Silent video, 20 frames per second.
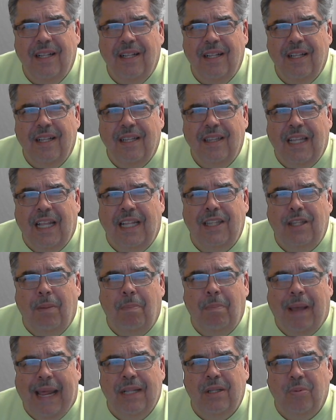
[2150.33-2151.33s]
that the
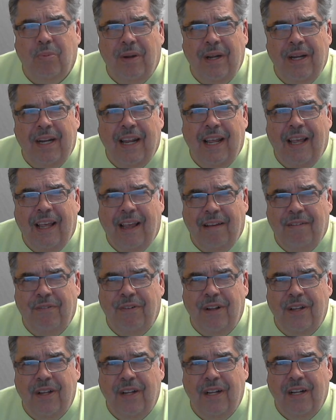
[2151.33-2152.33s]
pathway to
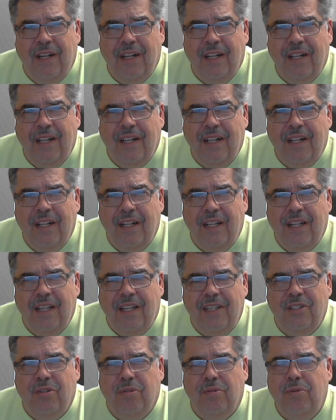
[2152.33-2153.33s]
heaven
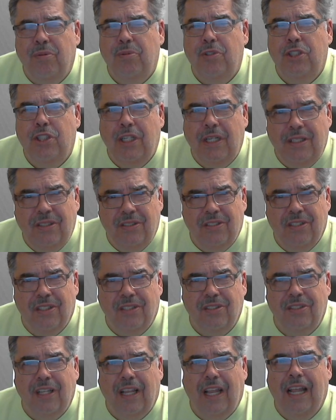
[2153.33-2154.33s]
is through
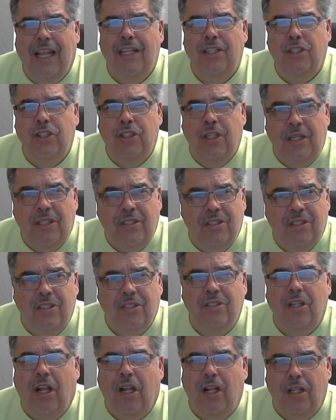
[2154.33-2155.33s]
Jesus and Jesus
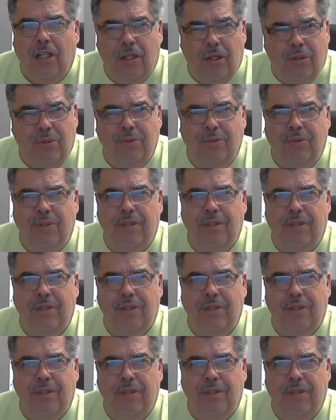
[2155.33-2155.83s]
alone.